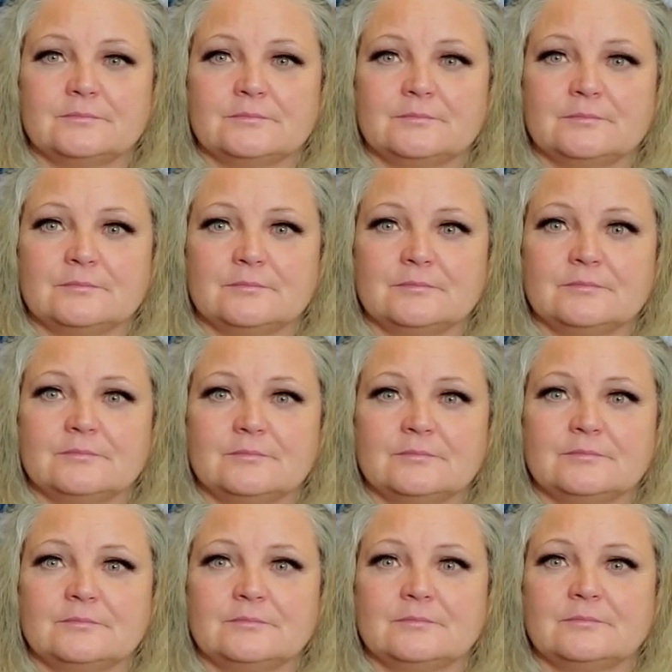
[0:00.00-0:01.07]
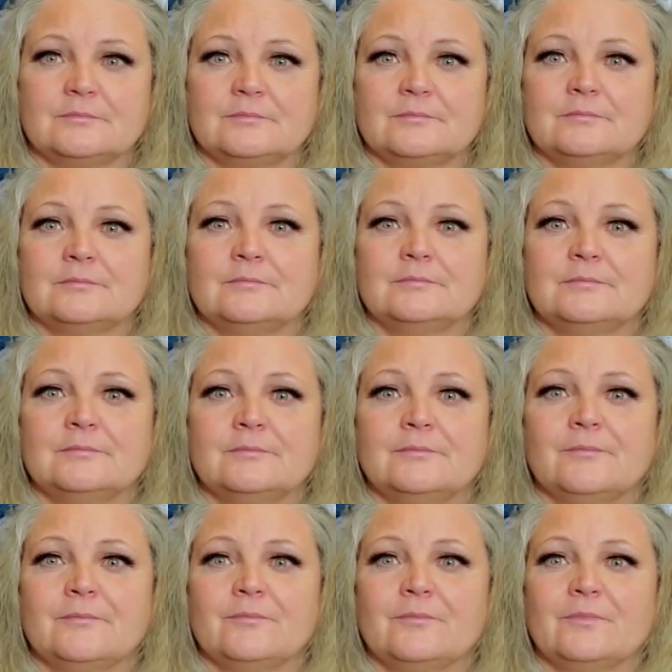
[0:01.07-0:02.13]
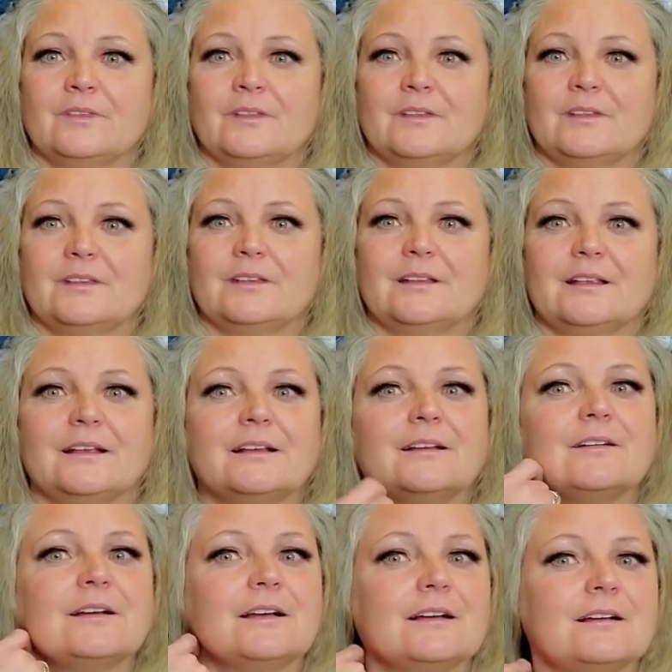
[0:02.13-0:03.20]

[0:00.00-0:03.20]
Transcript: (not speaking)